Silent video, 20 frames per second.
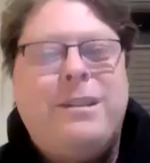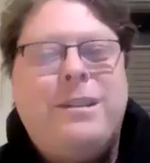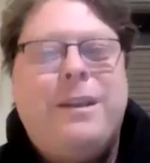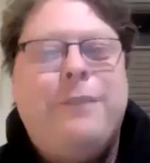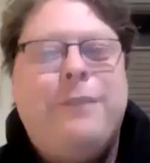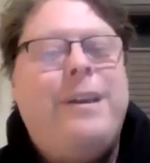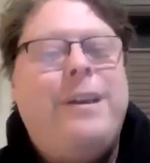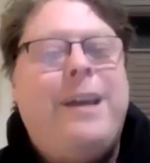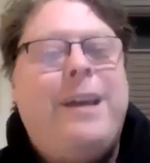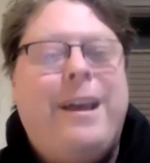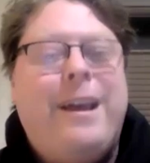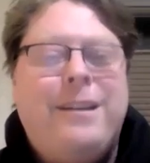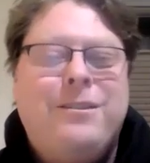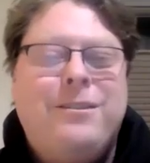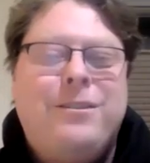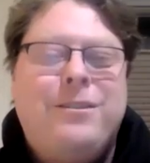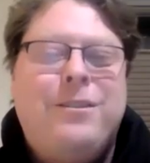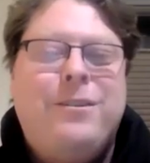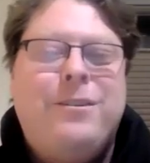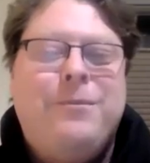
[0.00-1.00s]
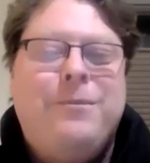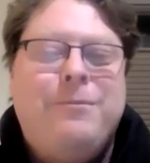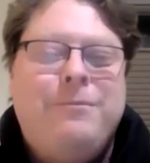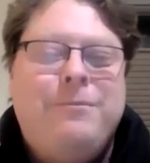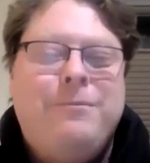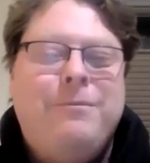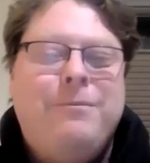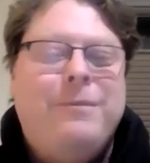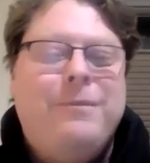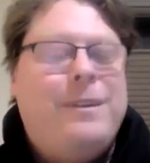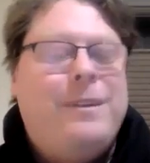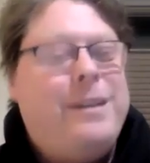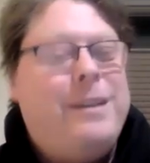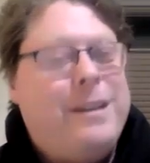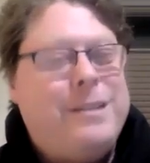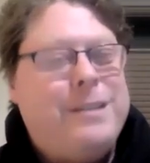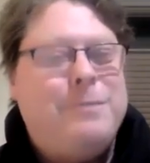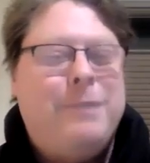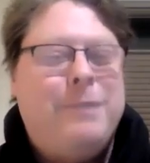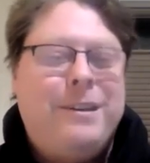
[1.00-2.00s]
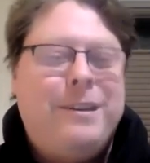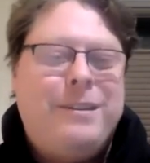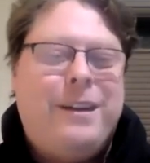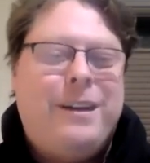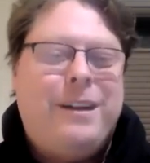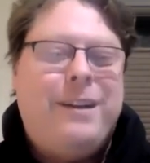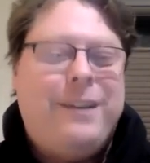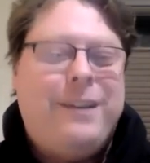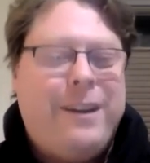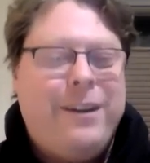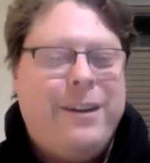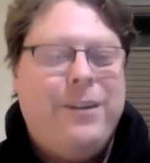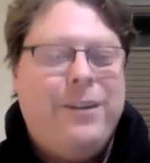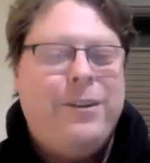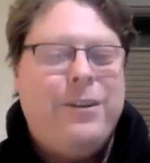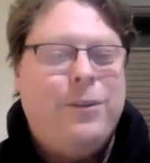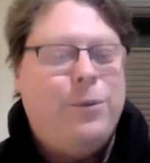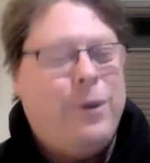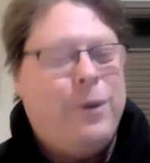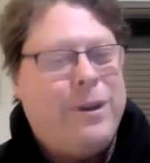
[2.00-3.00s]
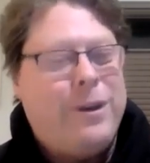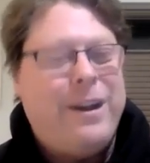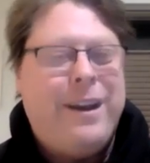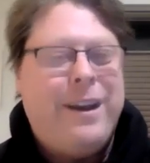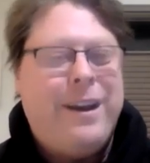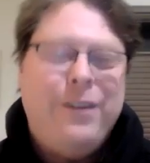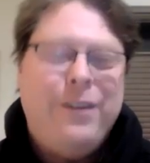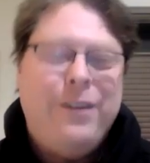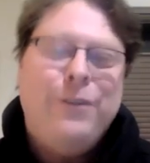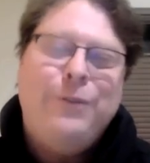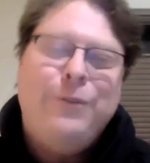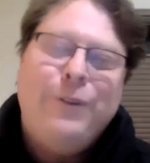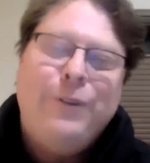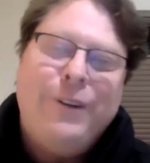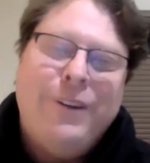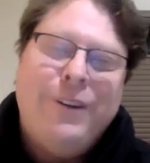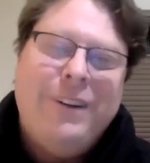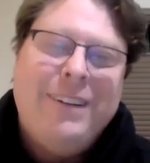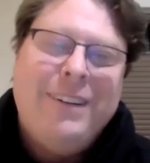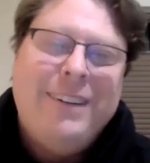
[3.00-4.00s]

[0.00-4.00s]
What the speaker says: if he answered, yes, my child, I hear you. What can I do for you?